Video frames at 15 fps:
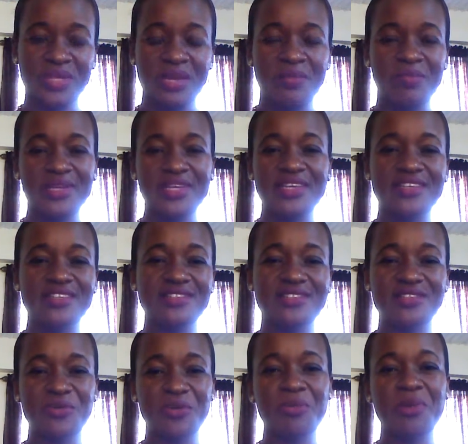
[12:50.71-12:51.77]

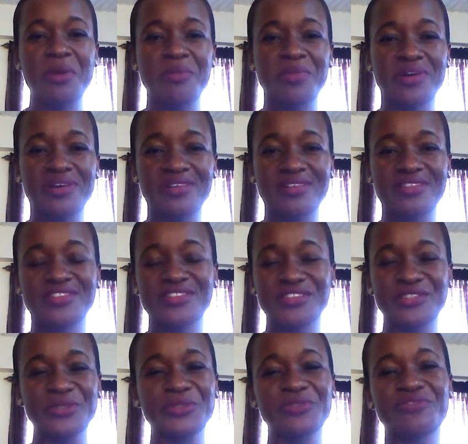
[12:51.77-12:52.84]
Please remember
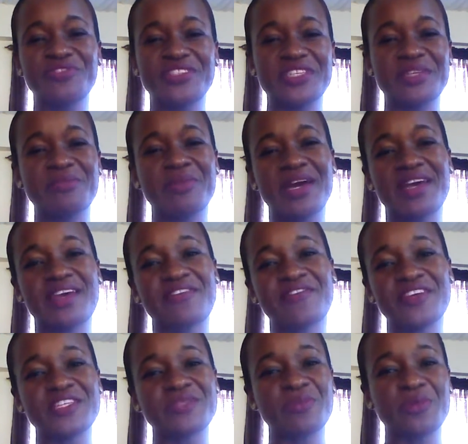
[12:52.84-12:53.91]
to visit my
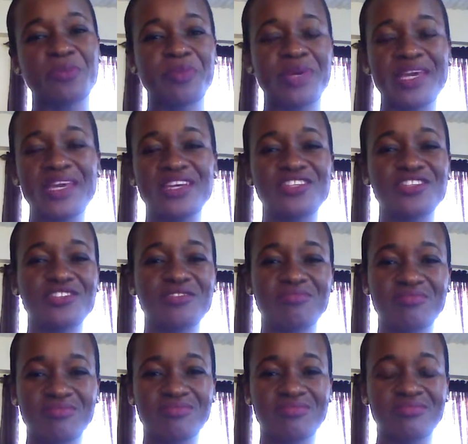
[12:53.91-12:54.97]
Facebook page,
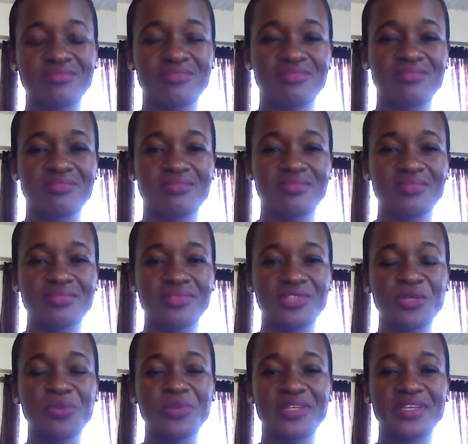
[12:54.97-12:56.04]

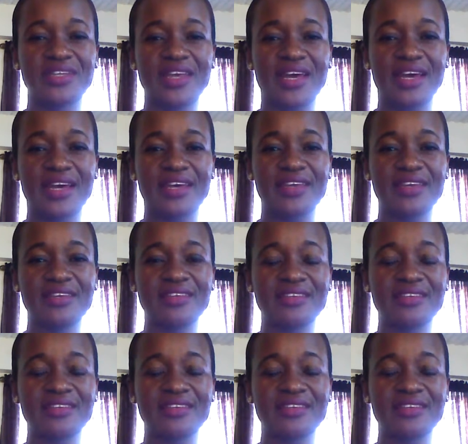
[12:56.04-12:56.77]
Cupid and I